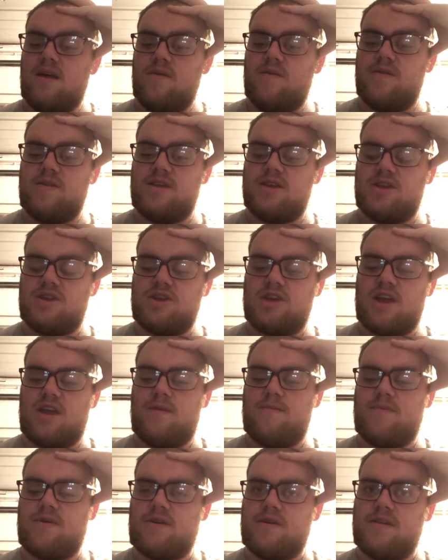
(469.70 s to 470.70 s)
which is a
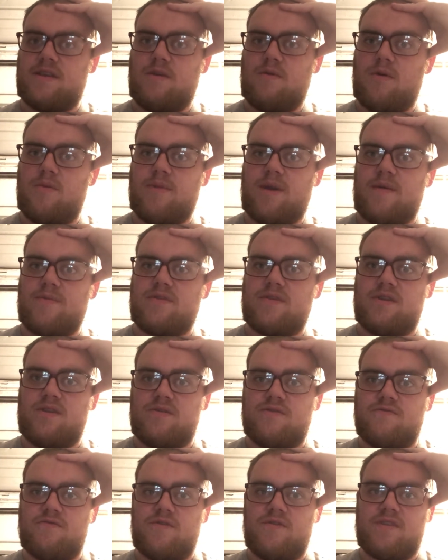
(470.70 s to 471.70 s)
shame because he won't be able to
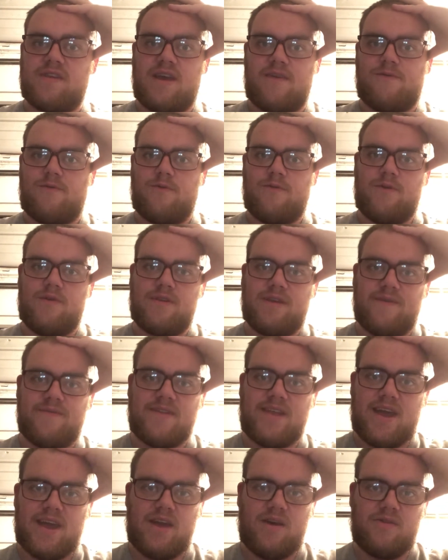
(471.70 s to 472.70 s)
use Rusev or Rusev
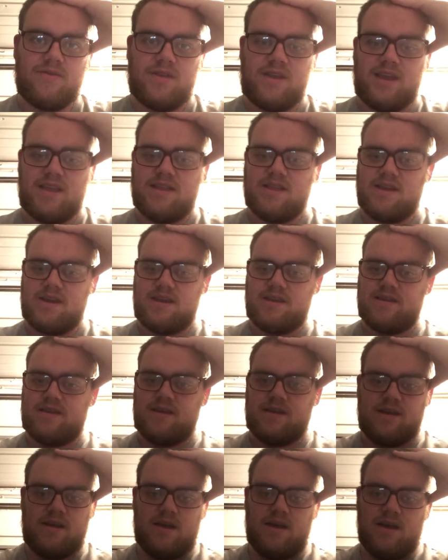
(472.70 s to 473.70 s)
Day on the Indies,
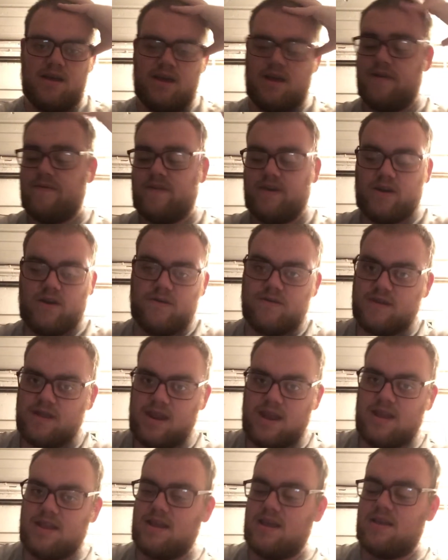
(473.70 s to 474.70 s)
if he goes to
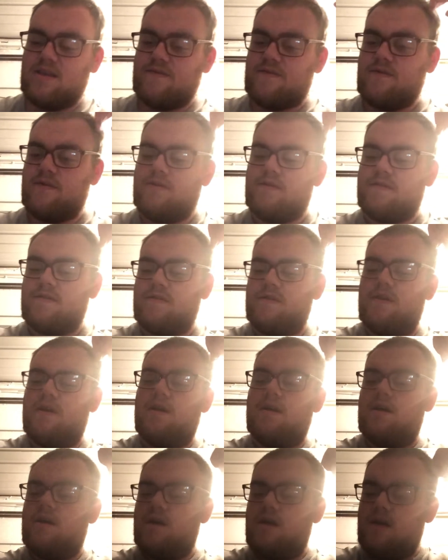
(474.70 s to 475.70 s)
the Indies, of course,
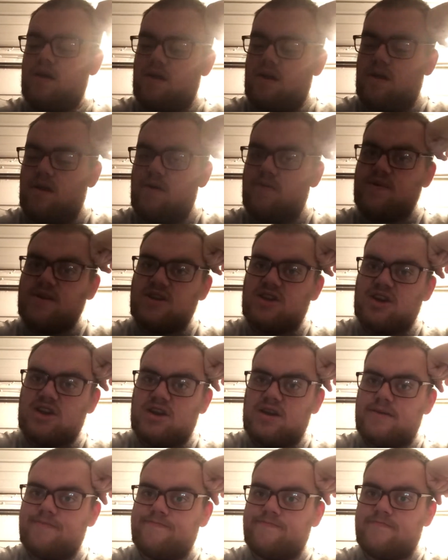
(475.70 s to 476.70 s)
which
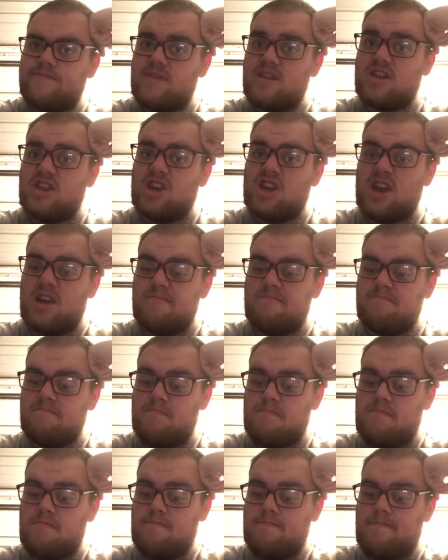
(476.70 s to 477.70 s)
is a shame.
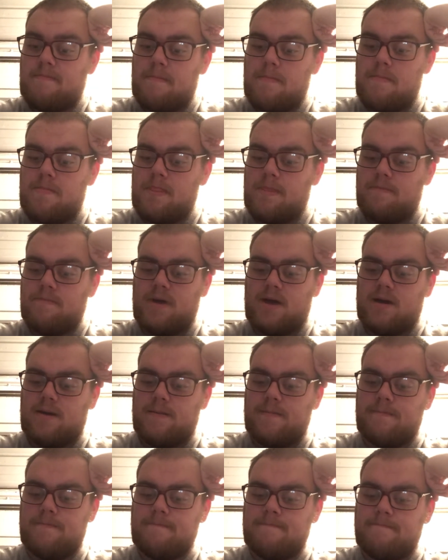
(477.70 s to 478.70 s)

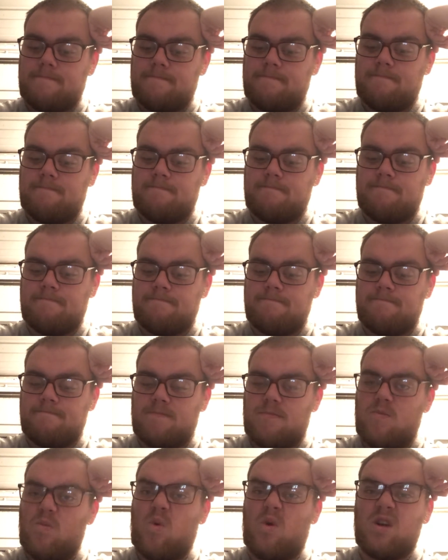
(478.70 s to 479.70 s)
But
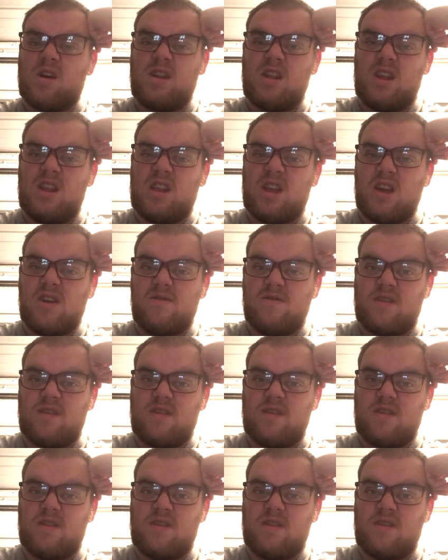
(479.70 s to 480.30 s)
what can he do?